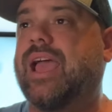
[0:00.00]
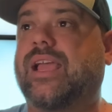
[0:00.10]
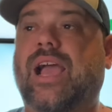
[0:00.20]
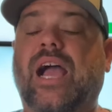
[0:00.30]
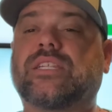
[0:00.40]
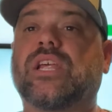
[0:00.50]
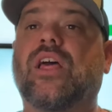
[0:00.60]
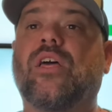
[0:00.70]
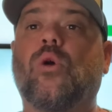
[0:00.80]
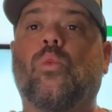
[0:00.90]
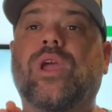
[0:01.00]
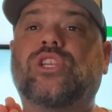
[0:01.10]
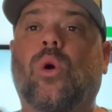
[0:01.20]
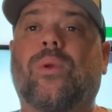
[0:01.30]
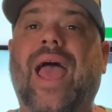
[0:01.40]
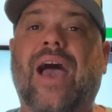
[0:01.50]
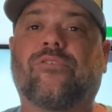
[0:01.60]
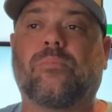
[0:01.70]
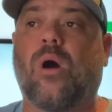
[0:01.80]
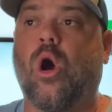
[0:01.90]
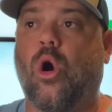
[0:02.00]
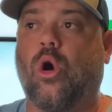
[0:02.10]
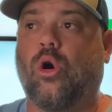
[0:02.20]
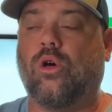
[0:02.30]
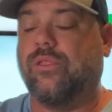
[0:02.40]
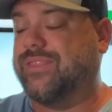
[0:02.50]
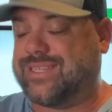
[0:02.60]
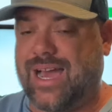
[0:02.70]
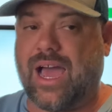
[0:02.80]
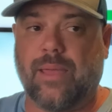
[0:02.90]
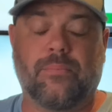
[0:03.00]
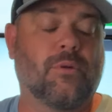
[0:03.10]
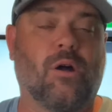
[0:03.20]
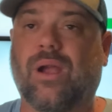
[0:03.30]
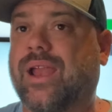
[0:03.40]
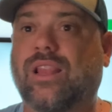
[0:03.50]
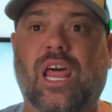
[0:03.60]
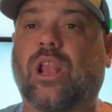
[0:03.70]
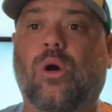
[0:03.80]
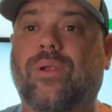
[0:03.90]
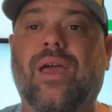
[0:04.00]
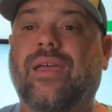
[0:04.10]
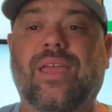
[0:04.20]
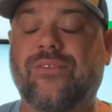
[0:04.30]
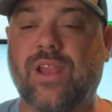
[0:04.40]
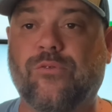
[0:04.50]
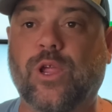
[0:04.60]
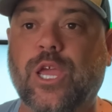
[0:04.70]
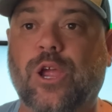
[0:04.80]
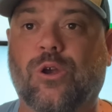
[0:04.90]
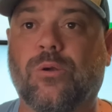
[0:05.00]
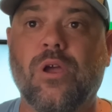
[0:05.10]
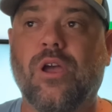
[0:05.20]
Guys, we don't have them all the time, all right? Let alone even every year.